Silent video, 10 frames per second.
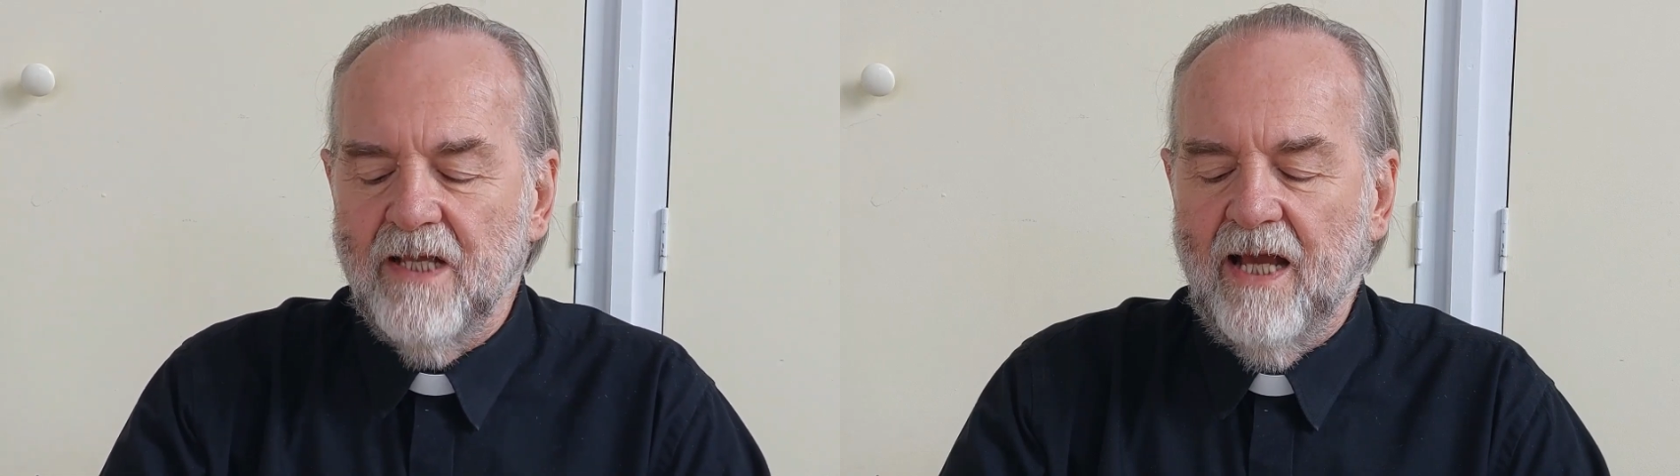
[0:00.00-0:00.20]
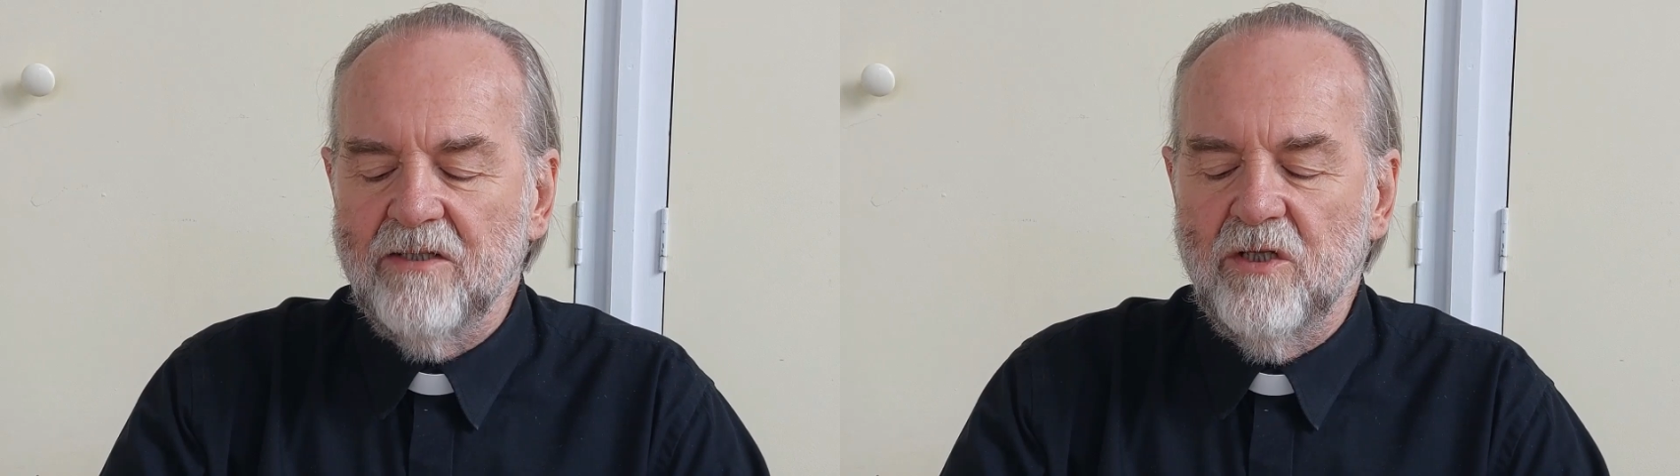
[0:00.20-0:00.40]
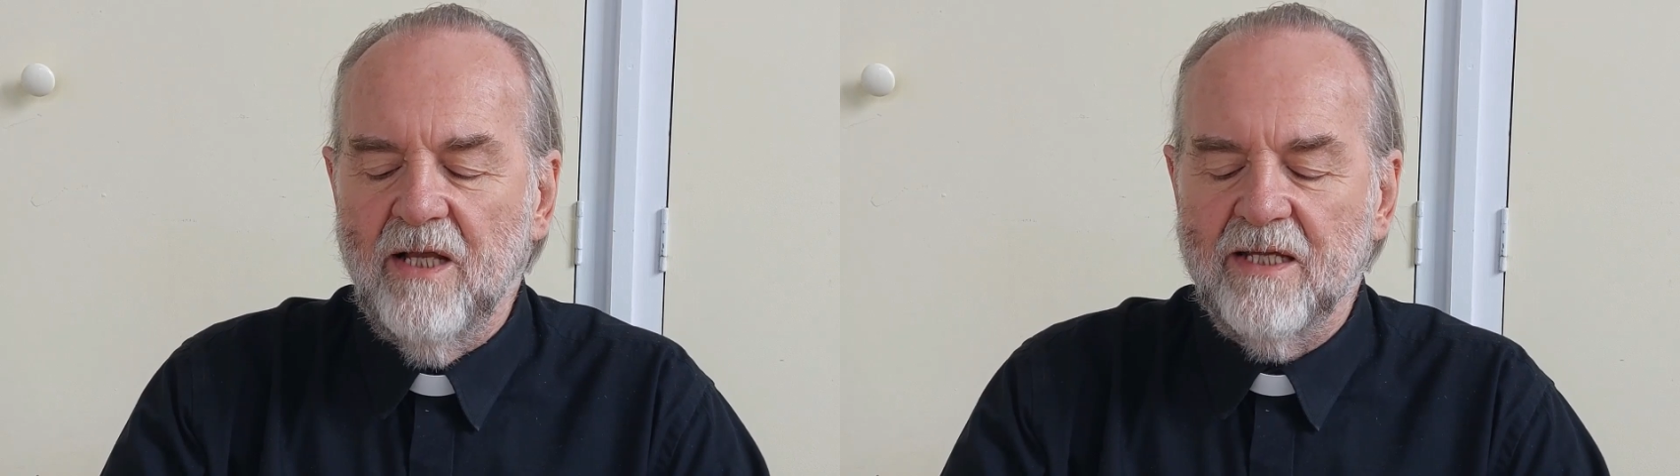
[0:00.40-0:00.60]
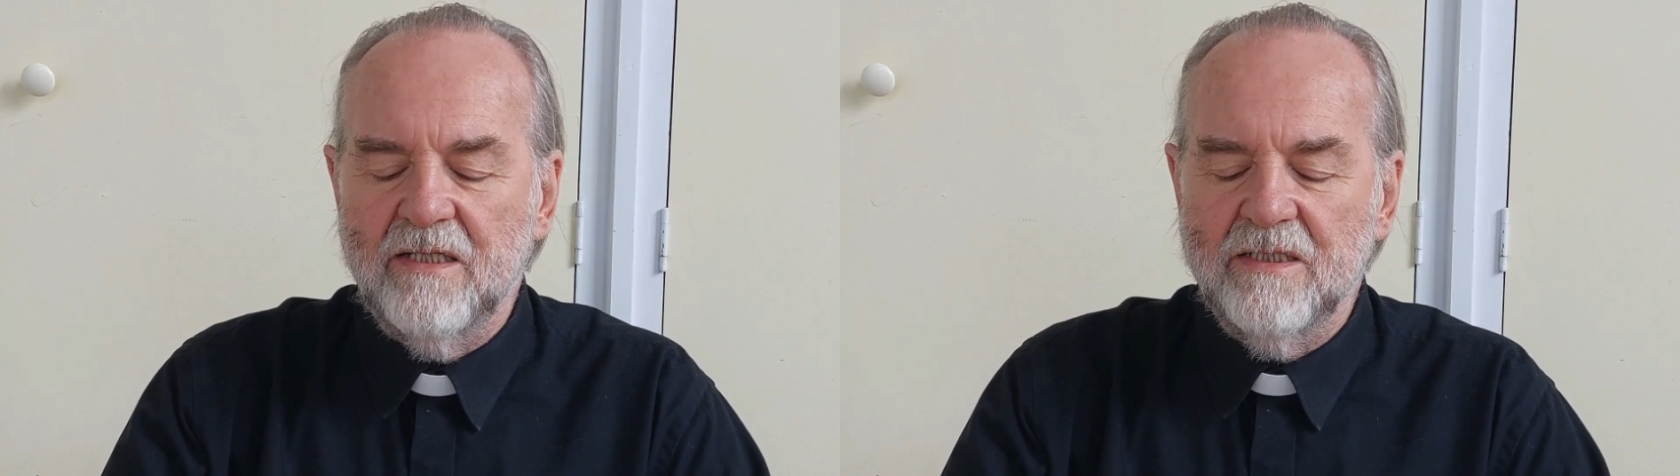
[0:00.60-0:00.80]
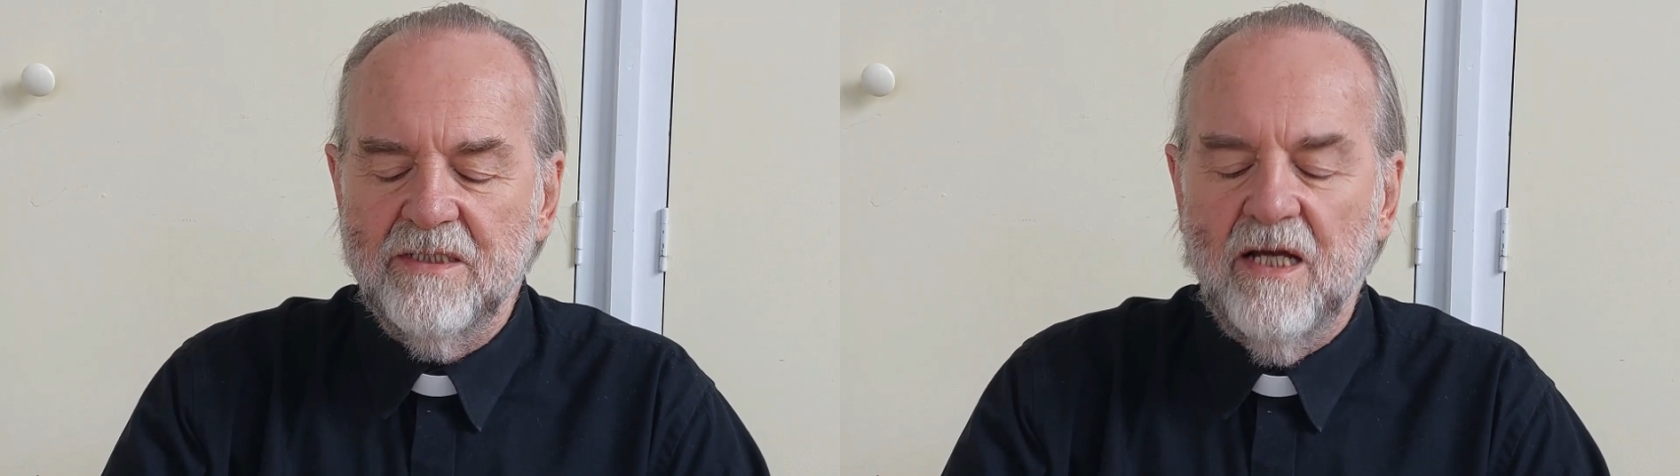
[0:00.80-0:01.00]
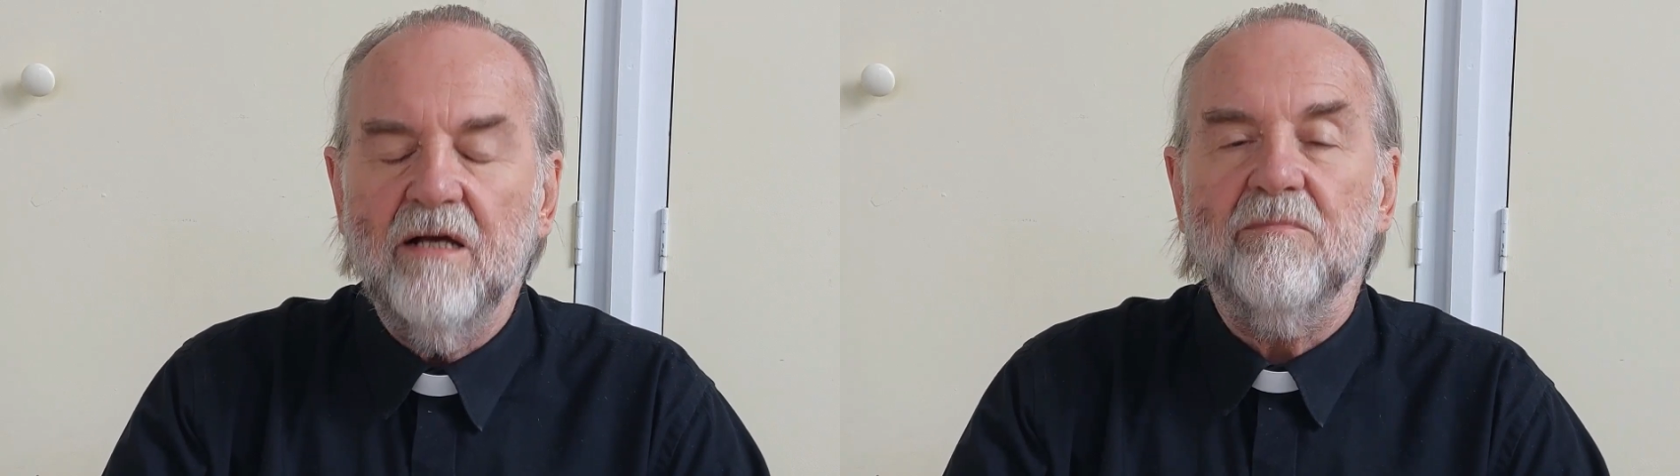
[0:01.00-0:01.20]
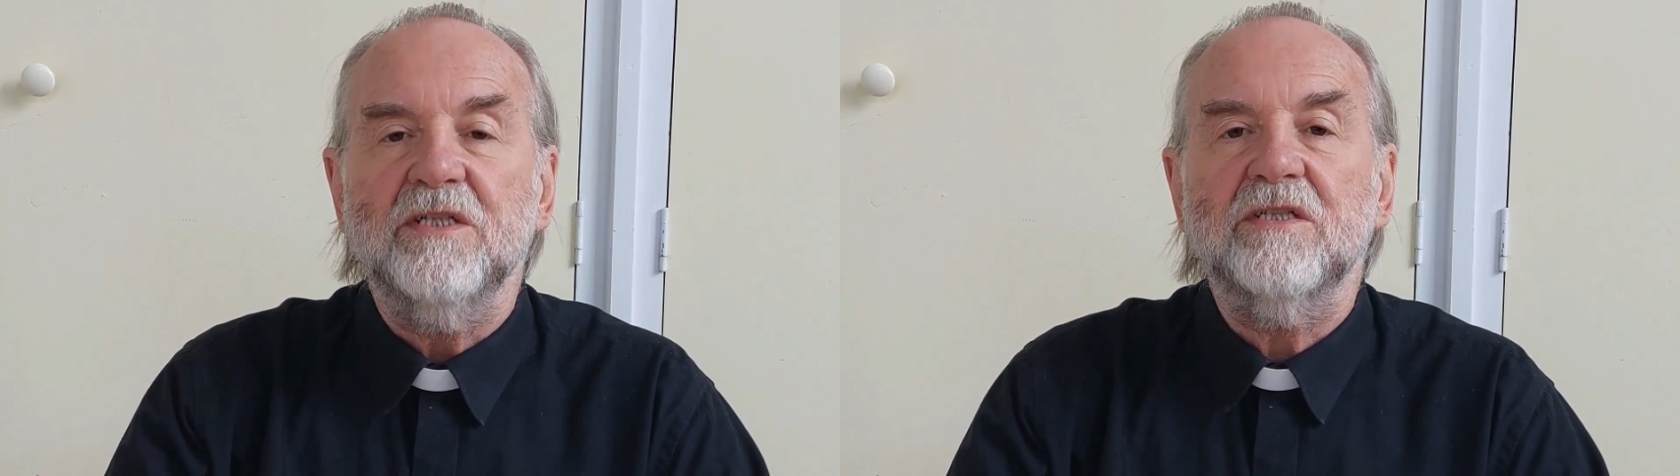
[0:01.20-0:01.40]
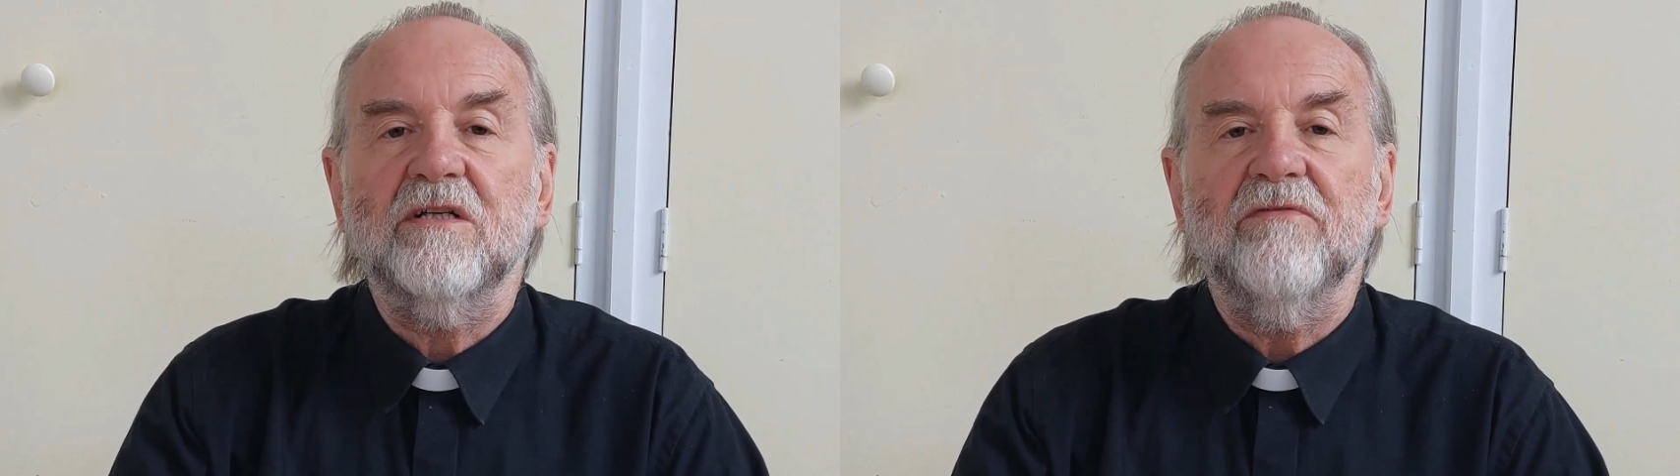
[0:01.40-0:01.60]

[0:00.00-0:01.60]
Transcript: and, like the psalmist,